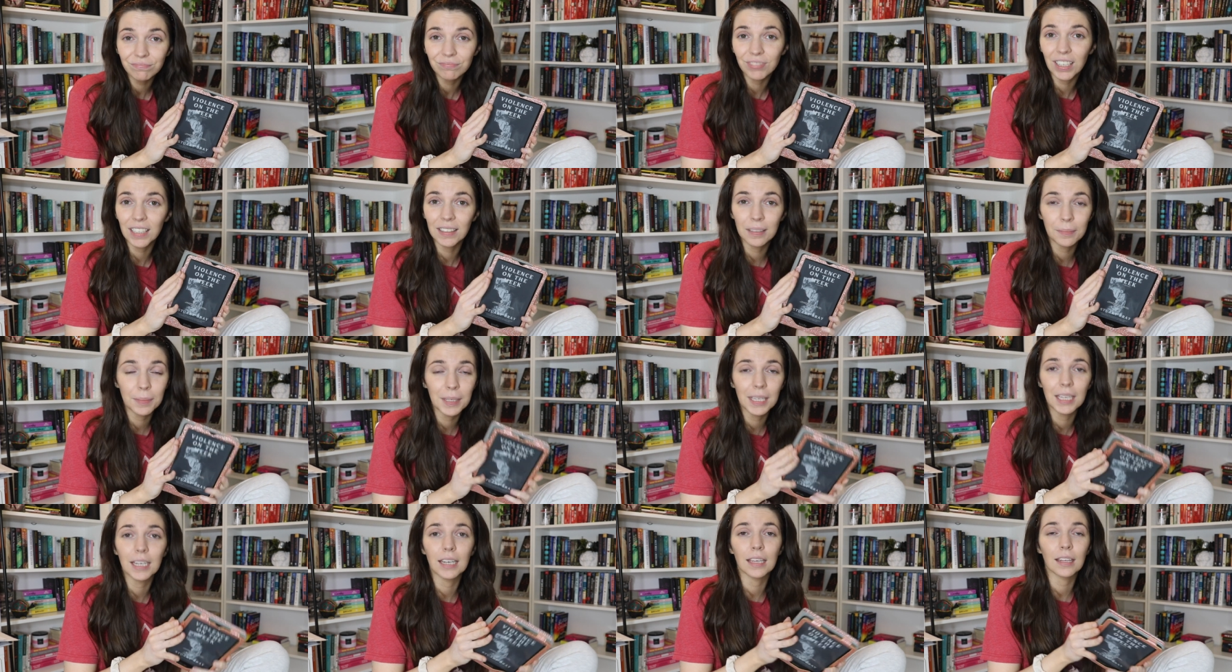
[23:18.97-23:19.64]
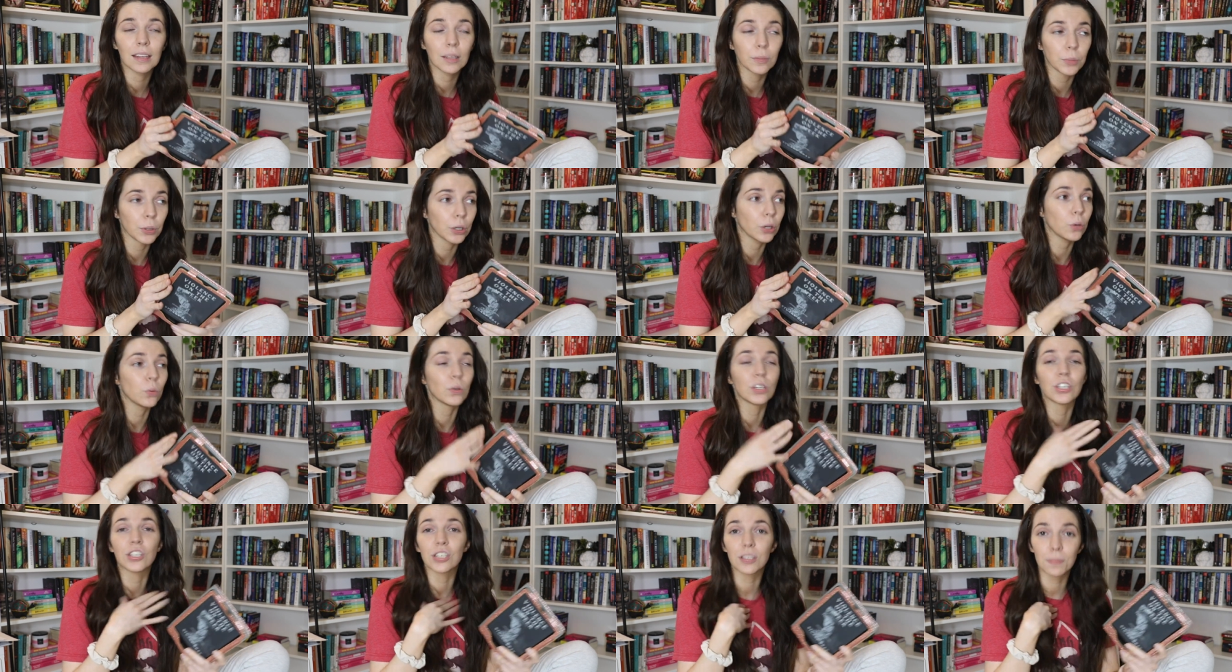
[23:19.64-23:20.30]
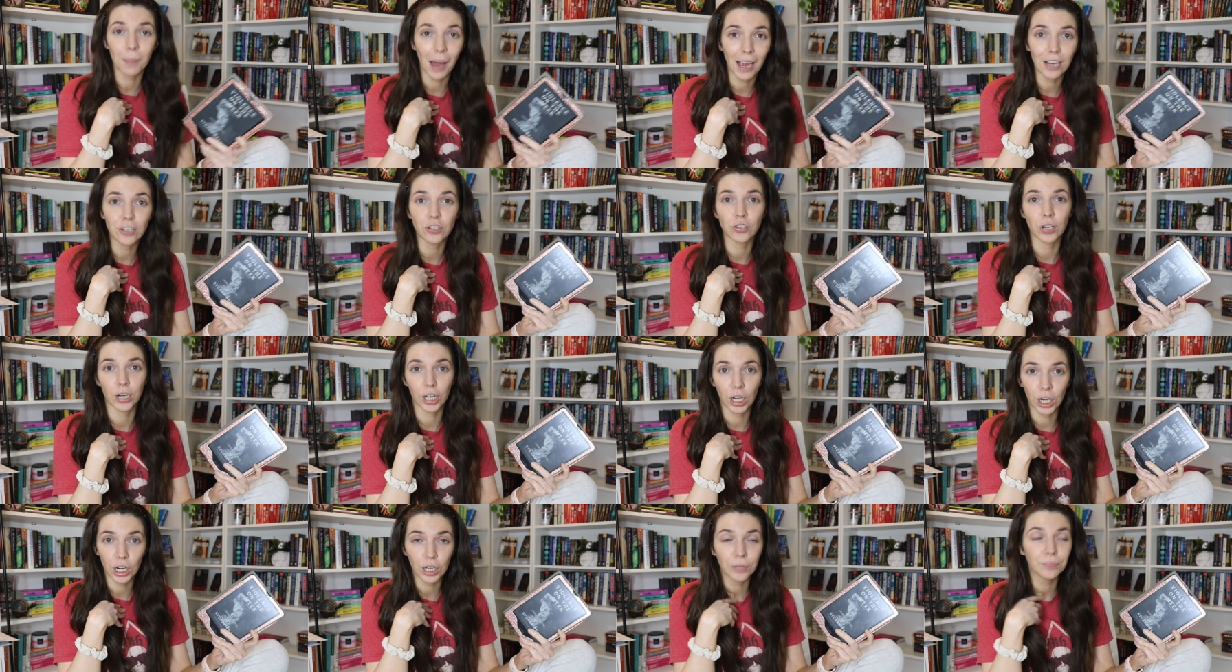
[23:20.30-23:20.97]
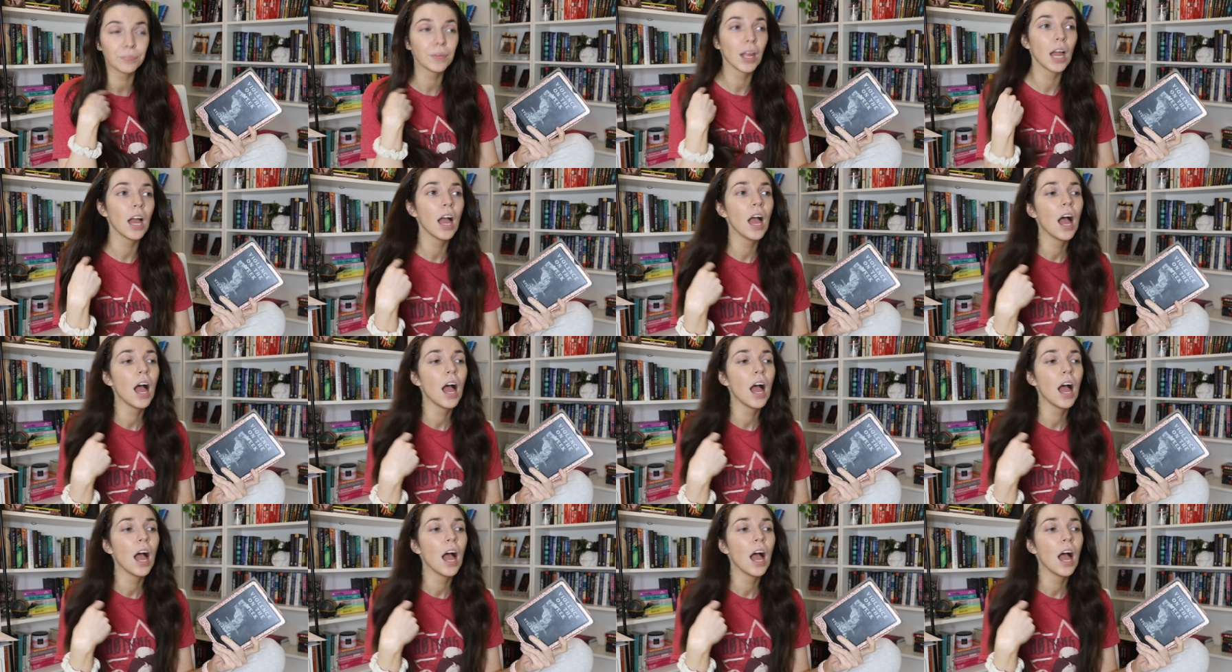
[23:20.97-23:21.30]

in the beginning of the book, which is my trigger.